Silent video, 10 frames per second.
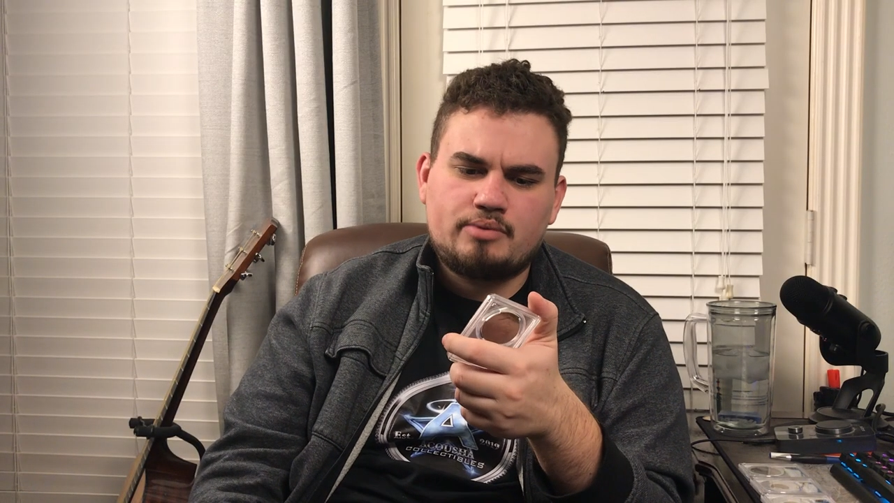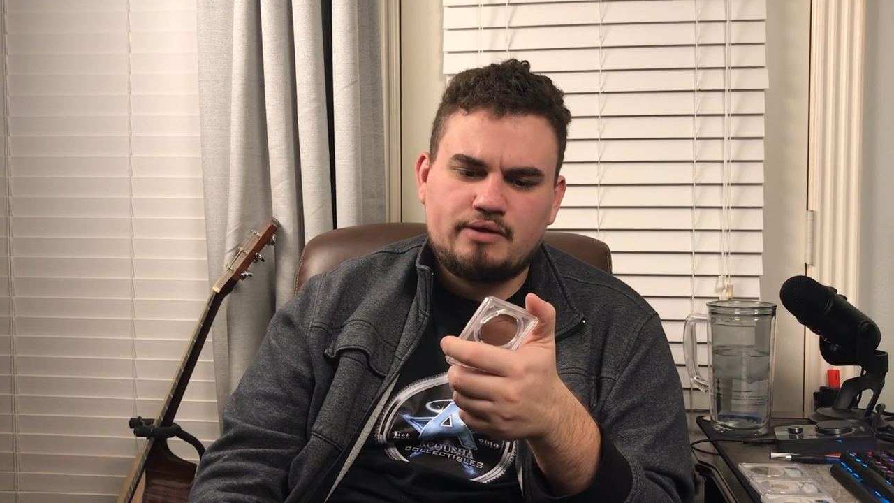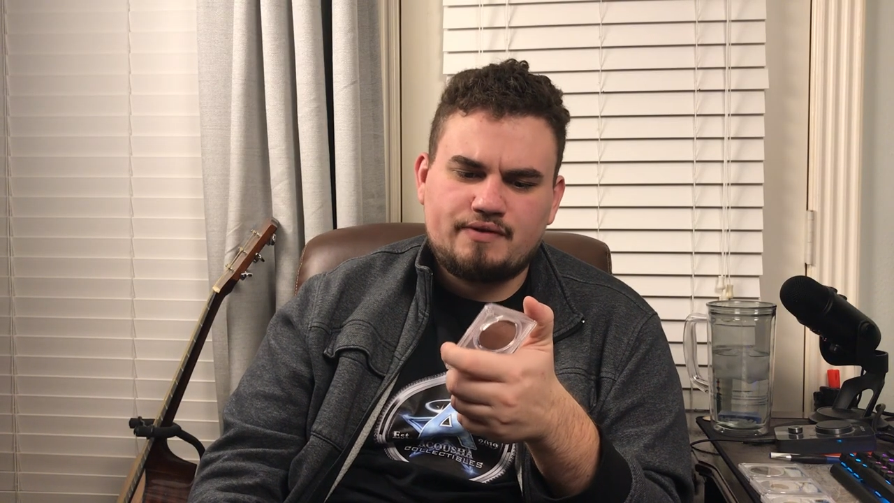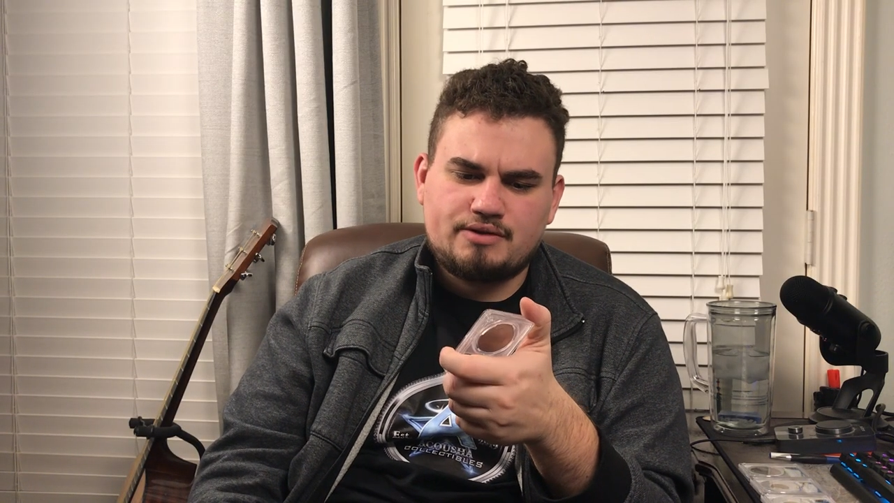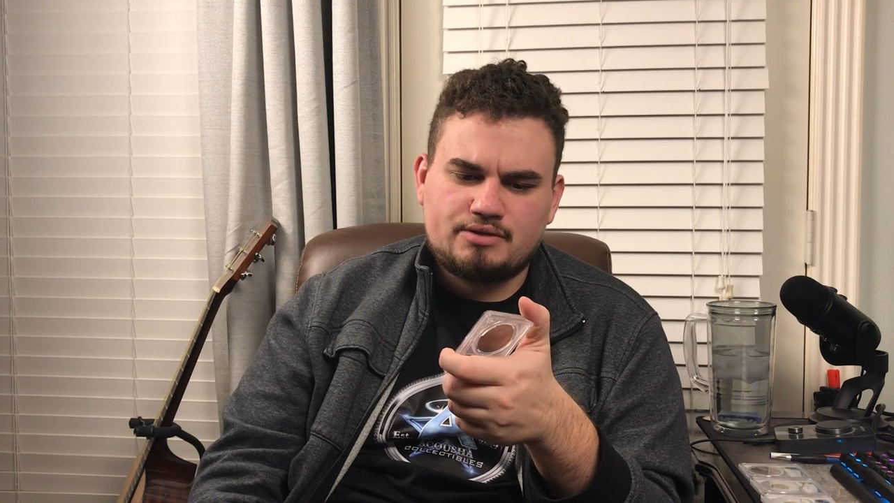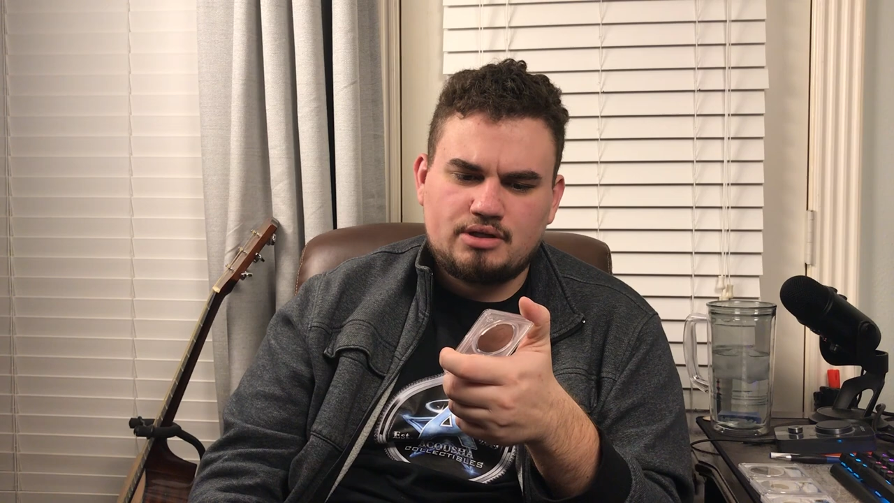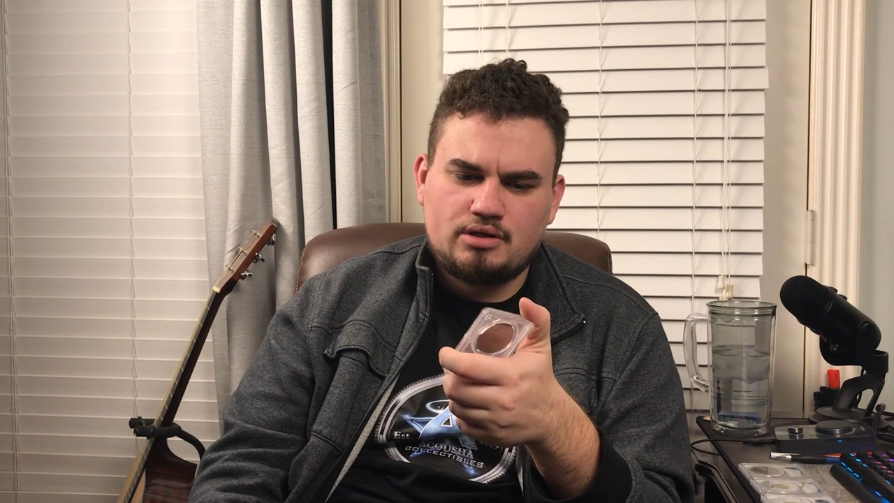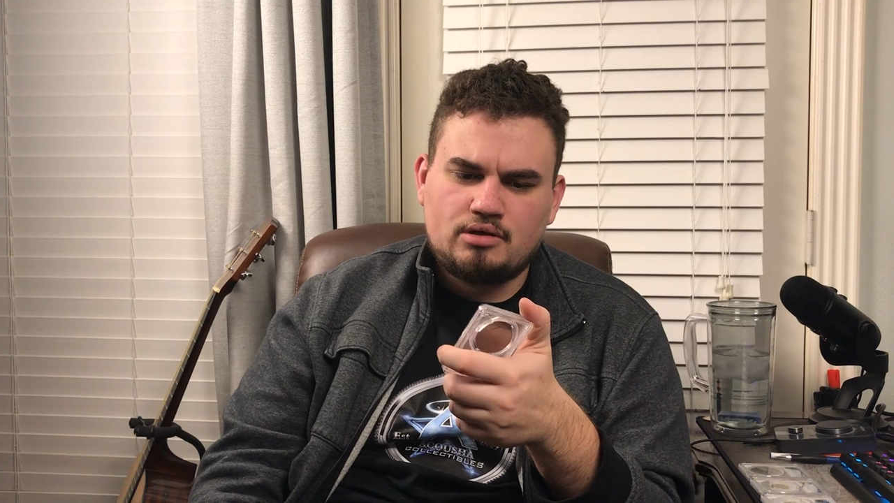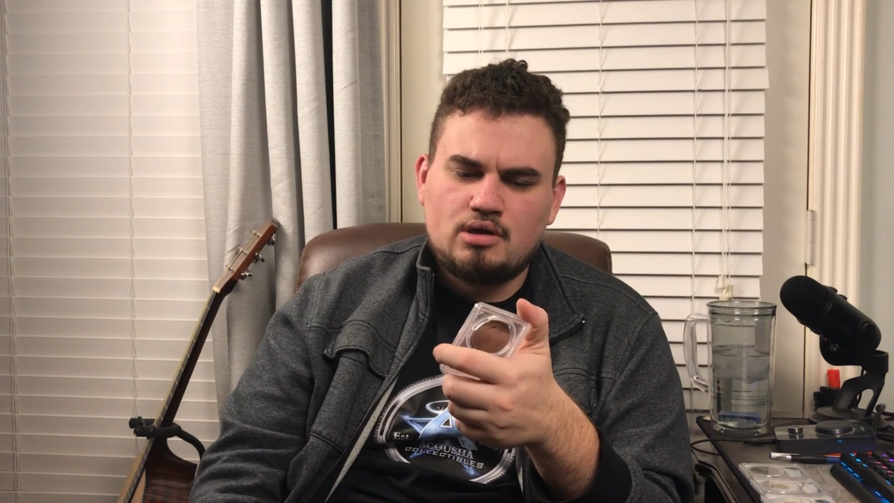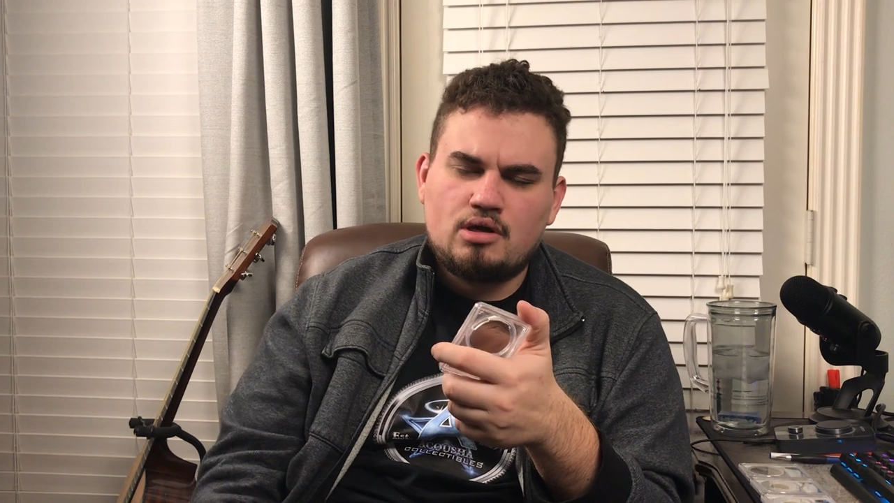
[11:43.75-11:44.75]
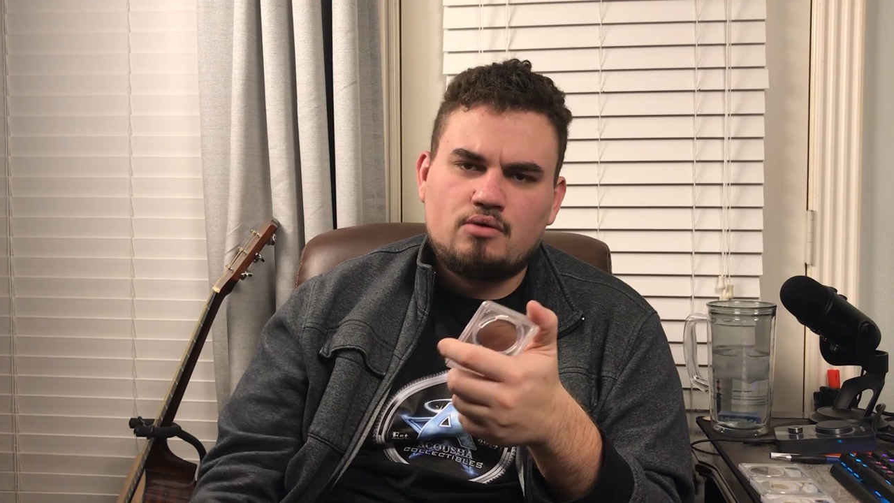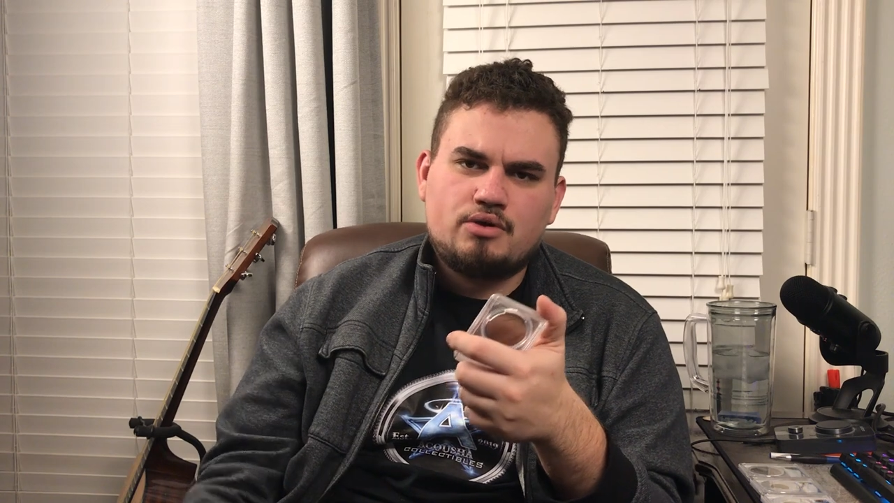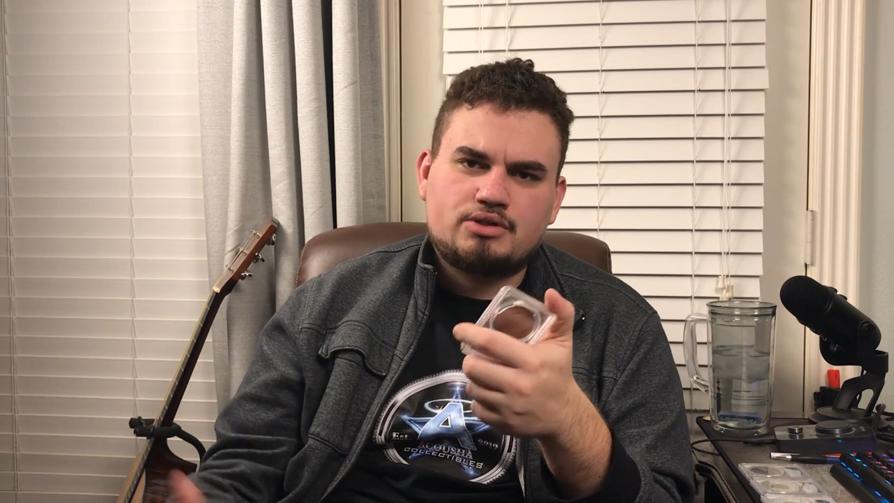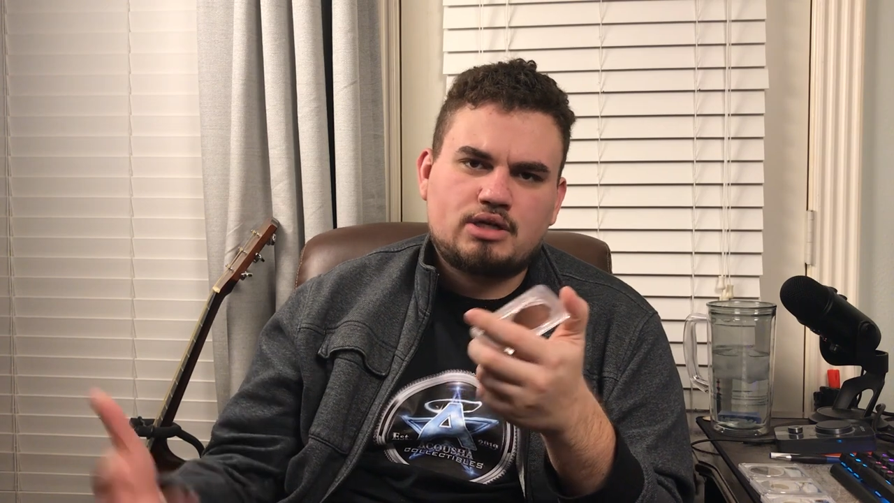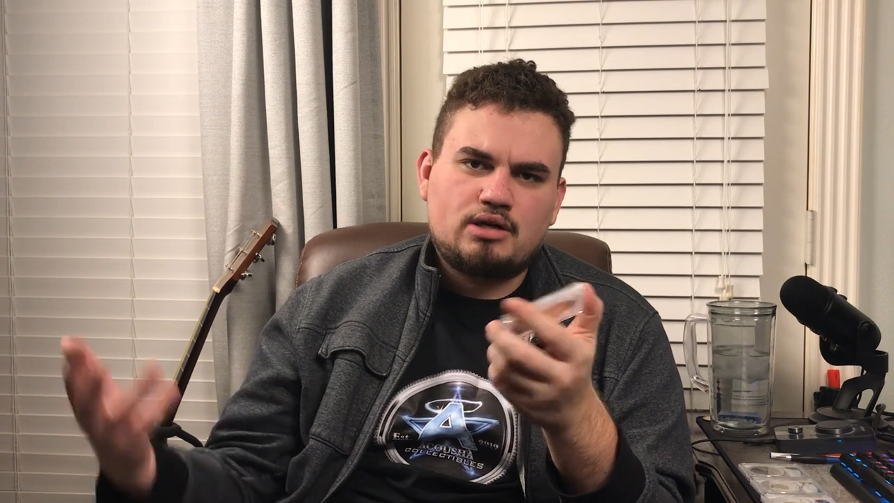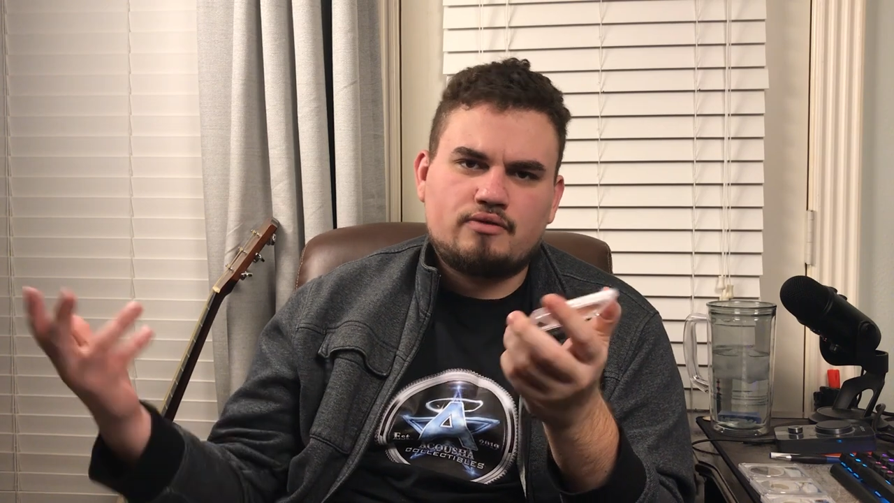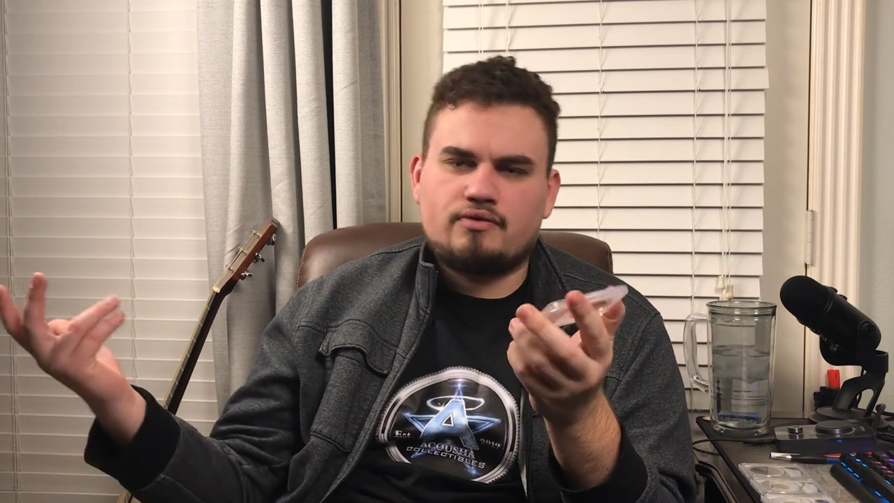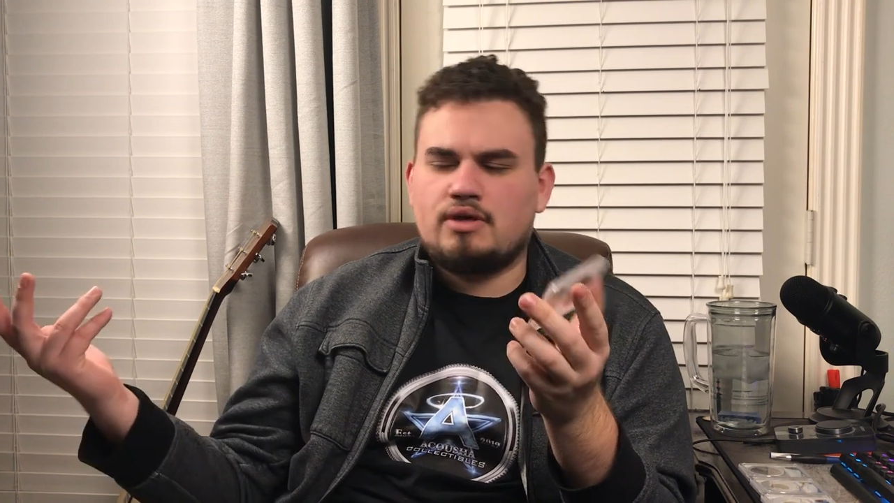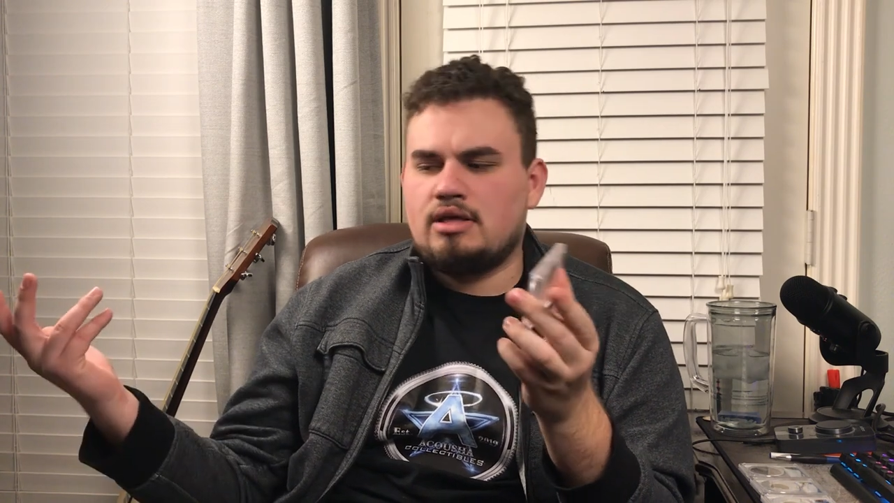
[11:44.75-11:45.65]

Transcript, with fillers: PVC, which kind of,